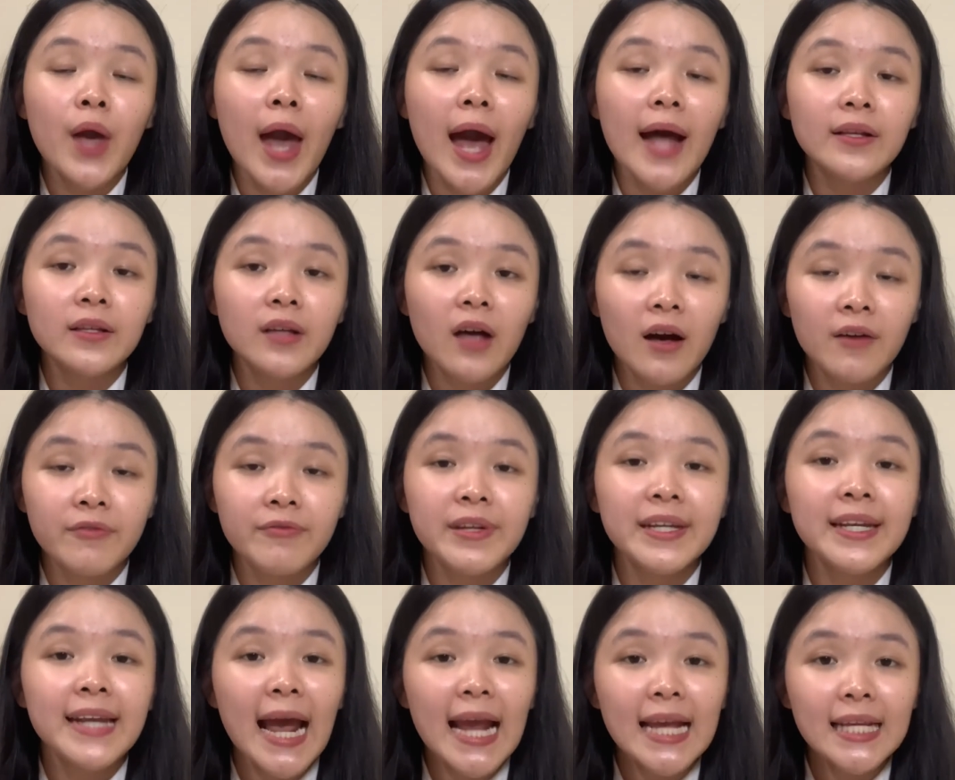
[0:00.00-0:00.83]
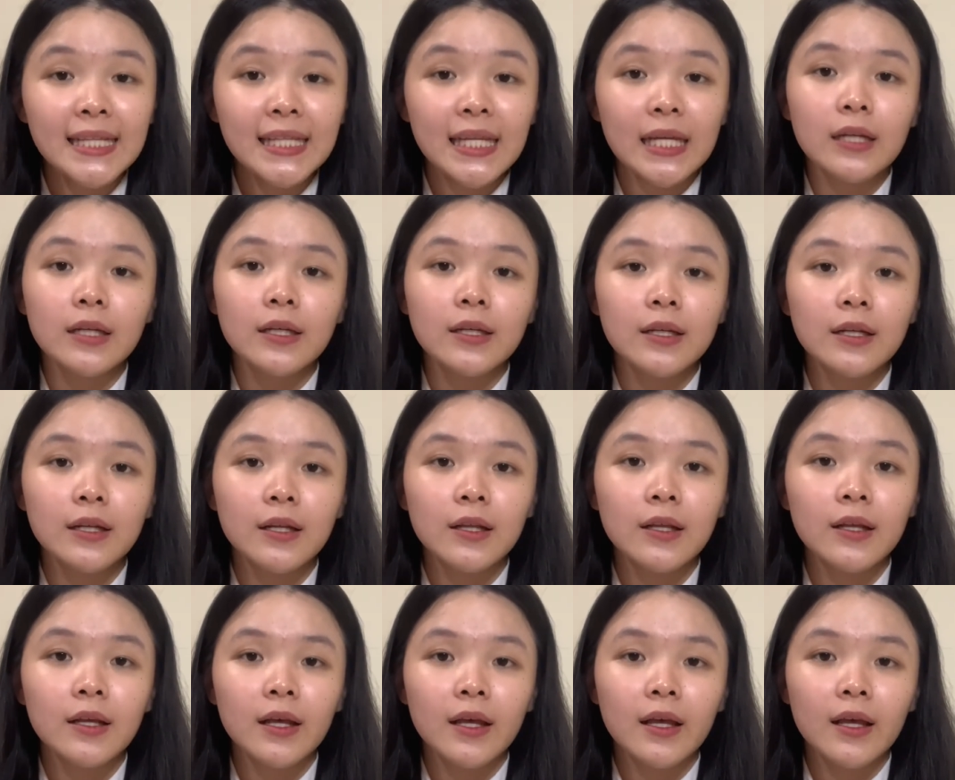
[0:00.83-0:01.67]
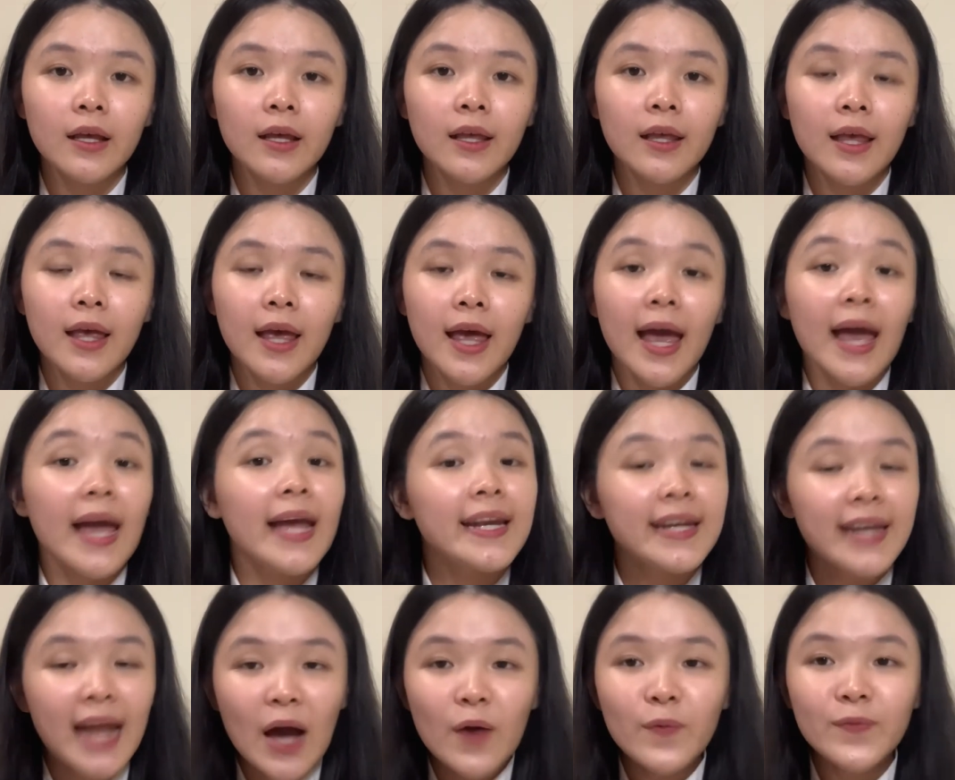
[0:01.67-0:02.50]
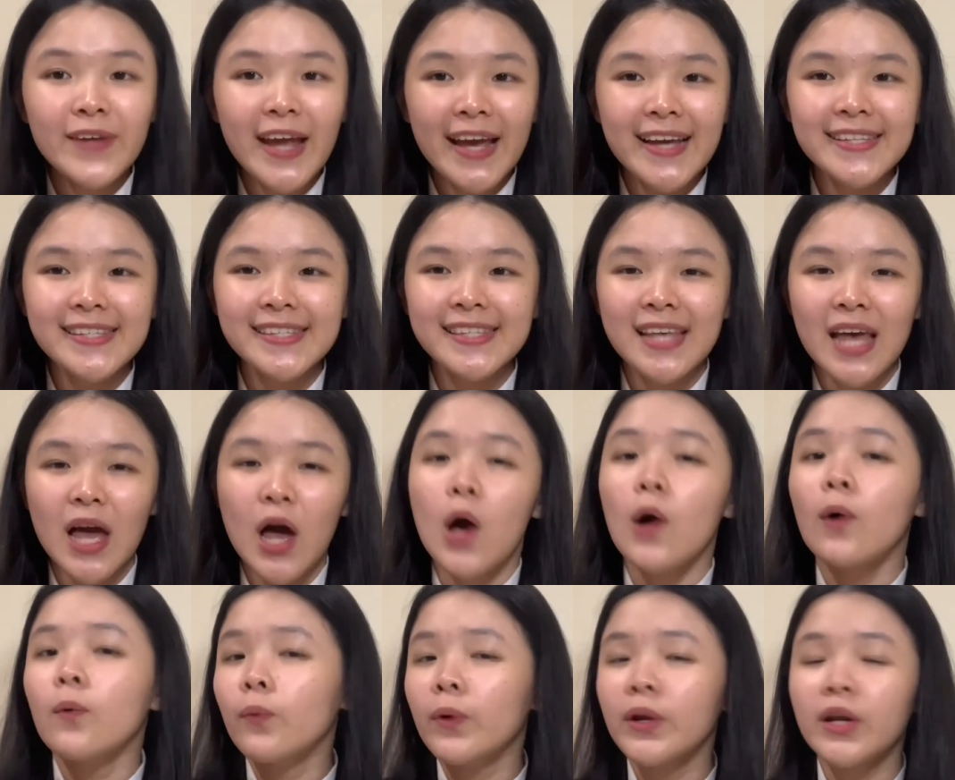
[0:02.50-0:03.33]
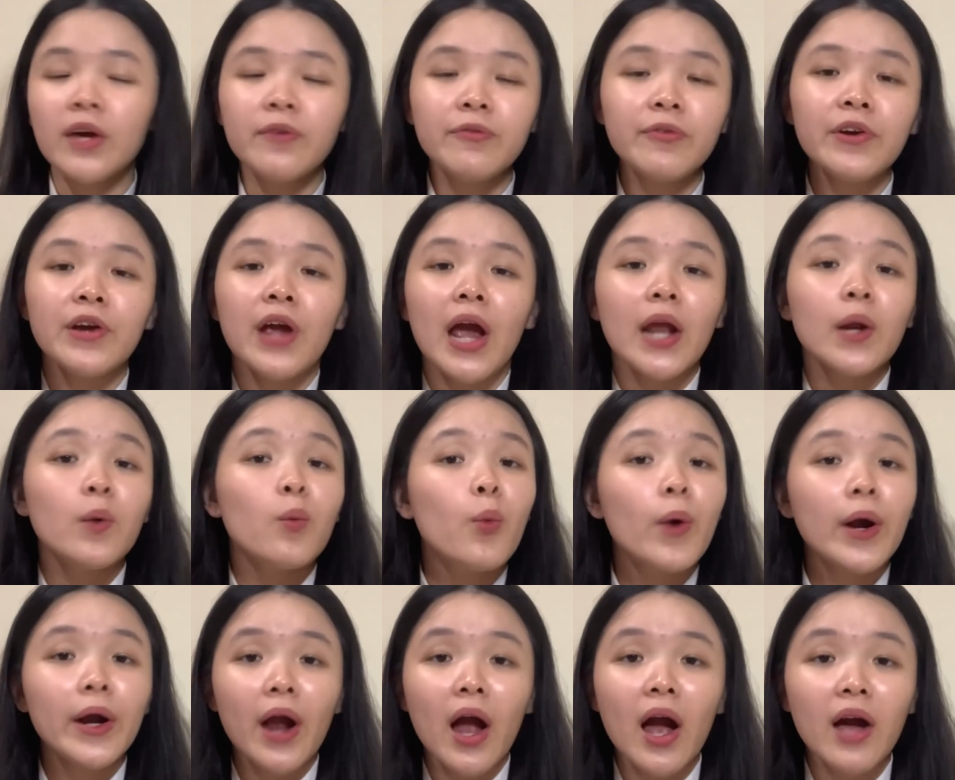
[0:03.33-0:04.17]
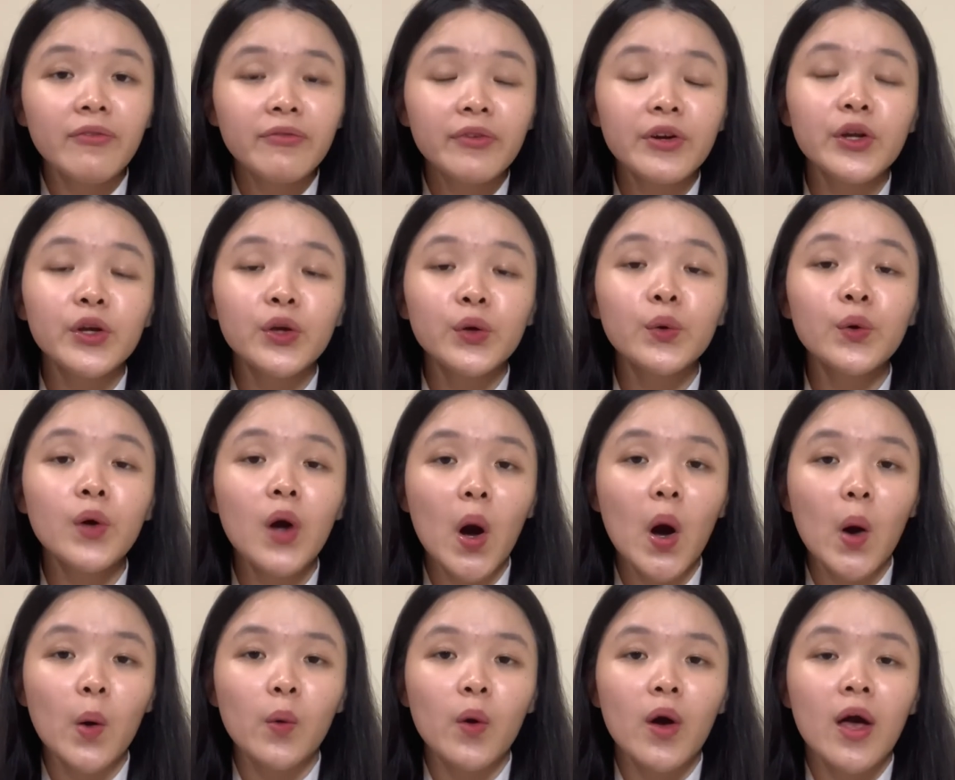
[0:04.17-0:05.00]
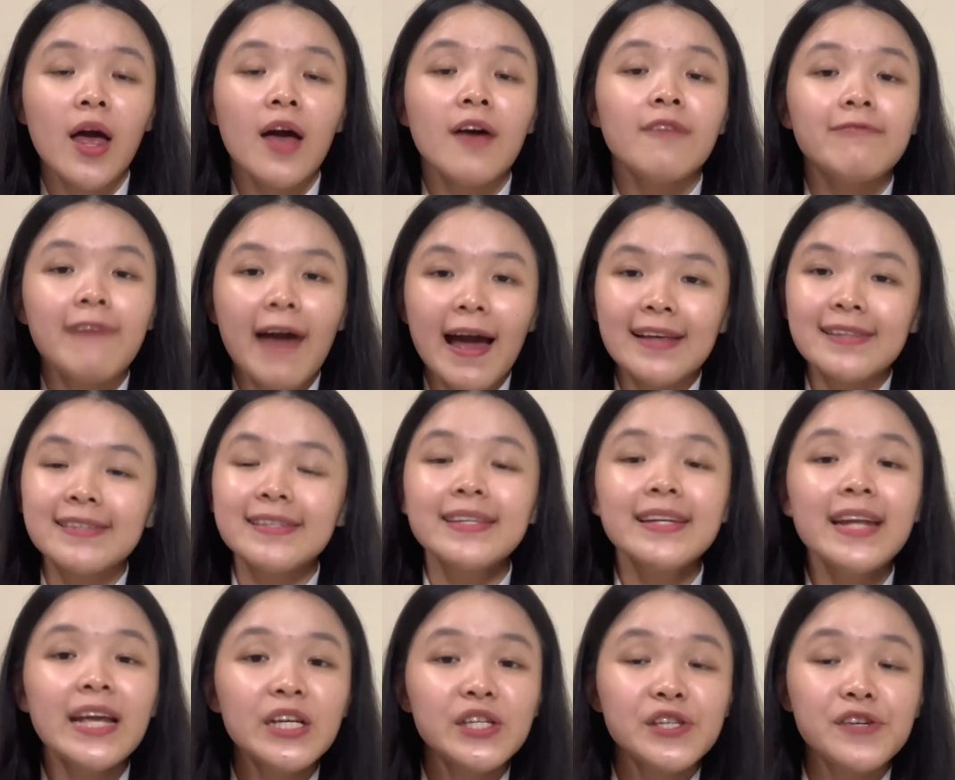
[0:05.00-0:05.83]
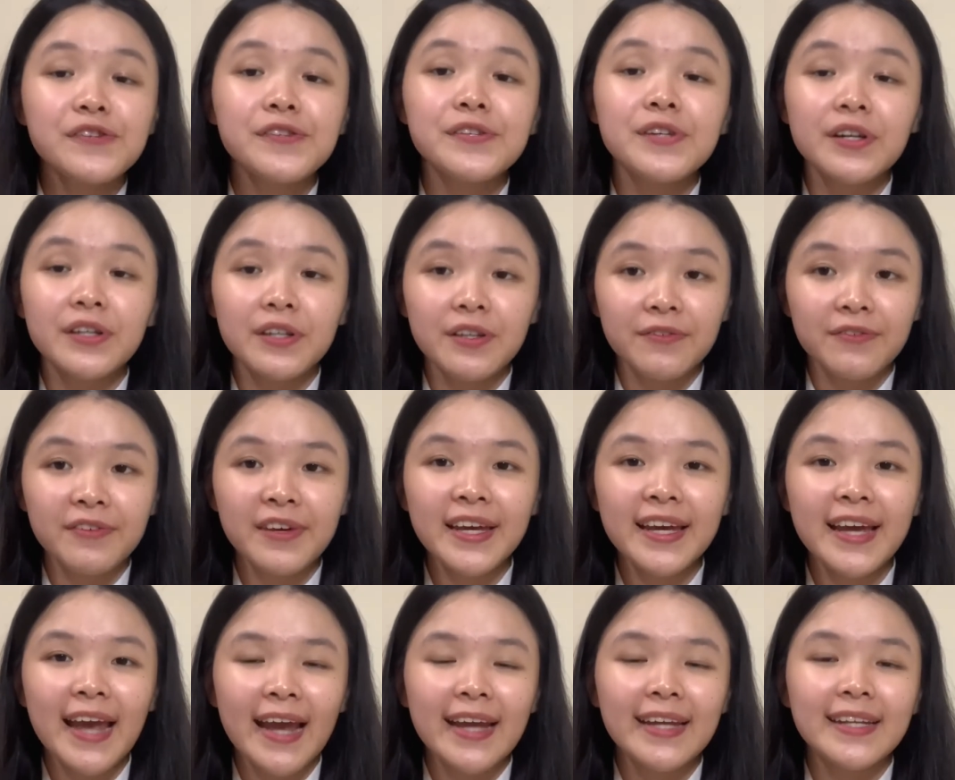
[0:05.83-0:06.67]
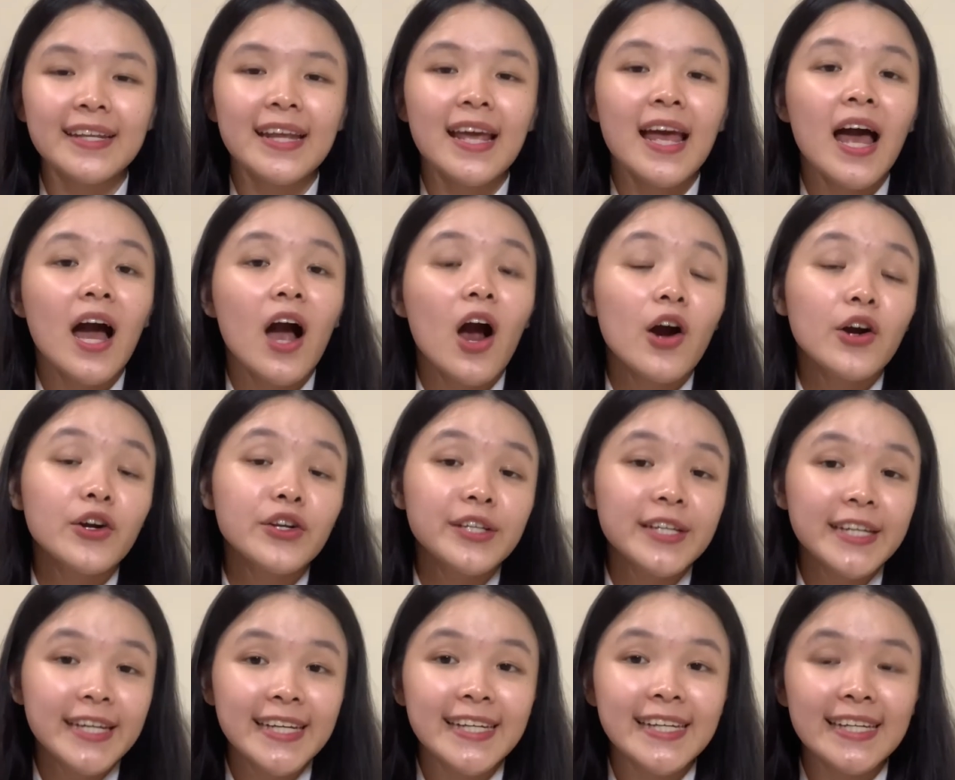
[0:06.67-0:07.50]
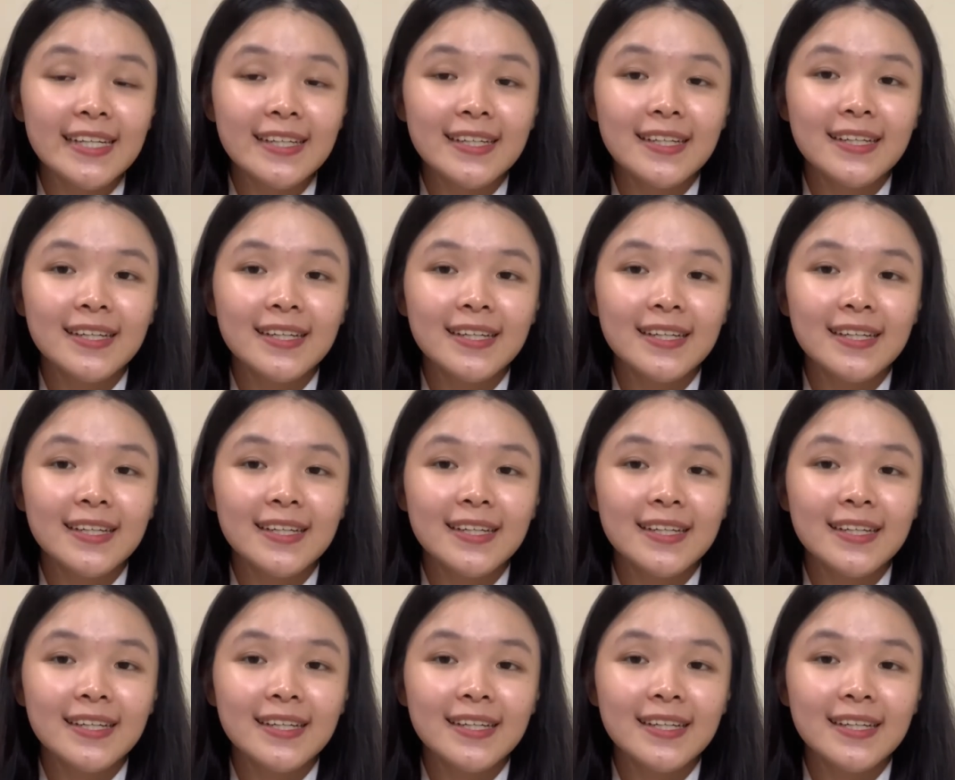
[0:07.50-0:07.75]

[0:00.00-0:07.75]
get COVID-19. And nowadays, whenever and wherever you go, vaccination certificate are needed.